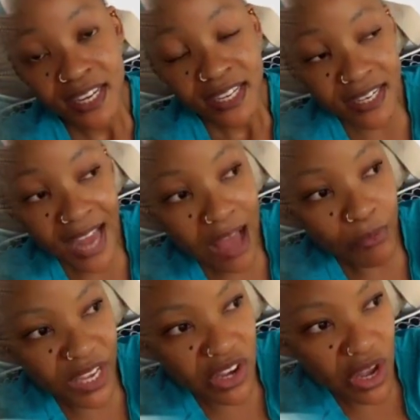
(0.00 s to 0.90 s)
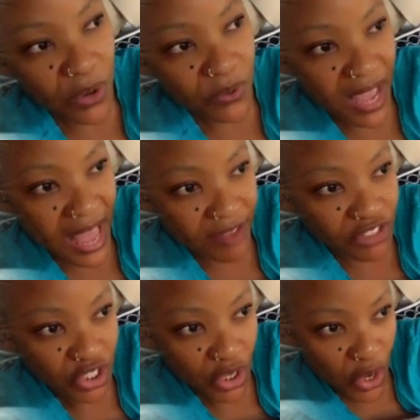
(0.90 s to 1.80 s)
Now we gonna have
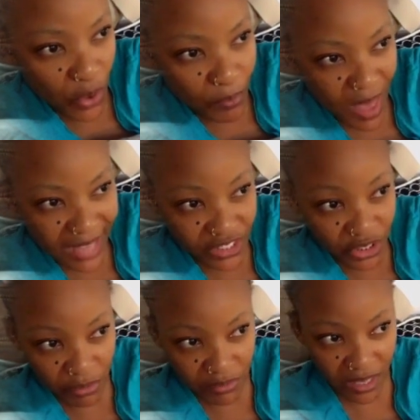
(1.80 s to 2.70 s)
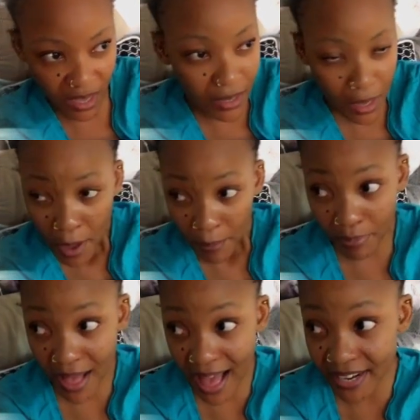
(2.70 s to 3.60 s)
to go back to the
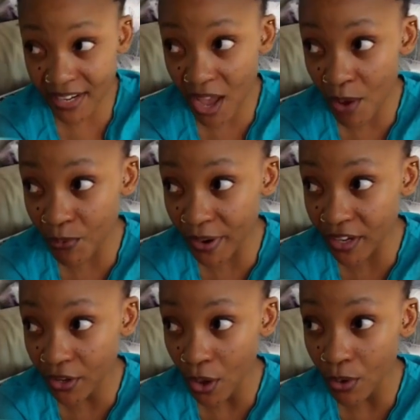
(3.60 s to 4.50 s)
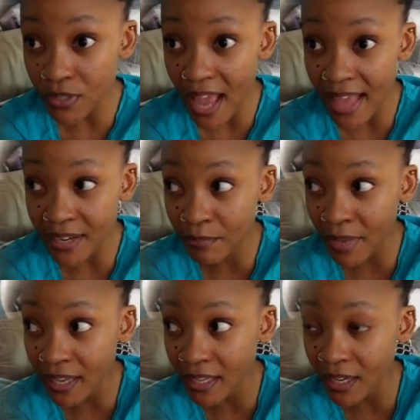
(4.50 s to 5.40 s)
binary code and
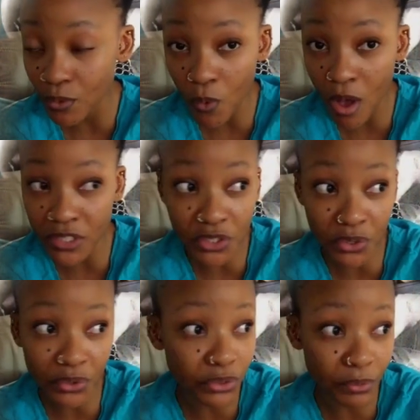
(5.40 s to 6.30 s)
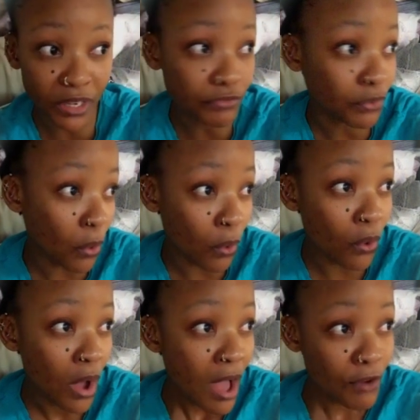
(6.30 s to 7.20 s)
make it 1, 2, 3, 4,
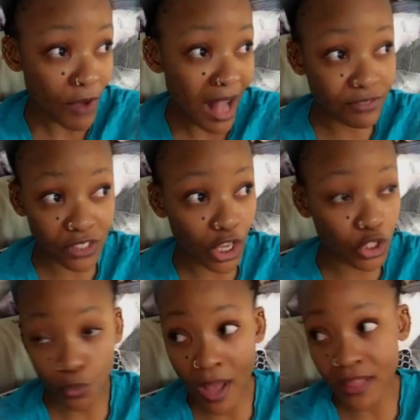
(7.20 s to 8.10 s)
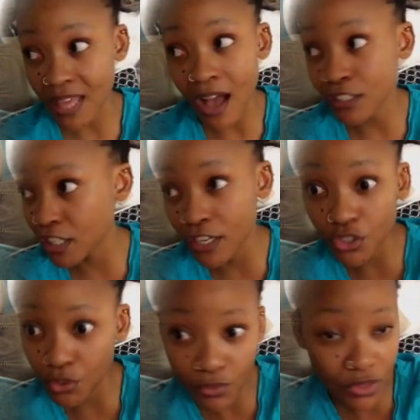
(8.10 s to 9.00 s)
5, 6, 1,000,
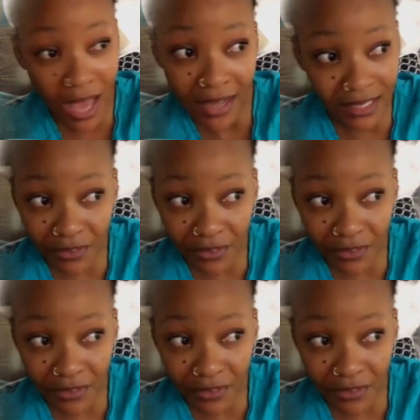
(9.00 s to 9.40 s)
2,000,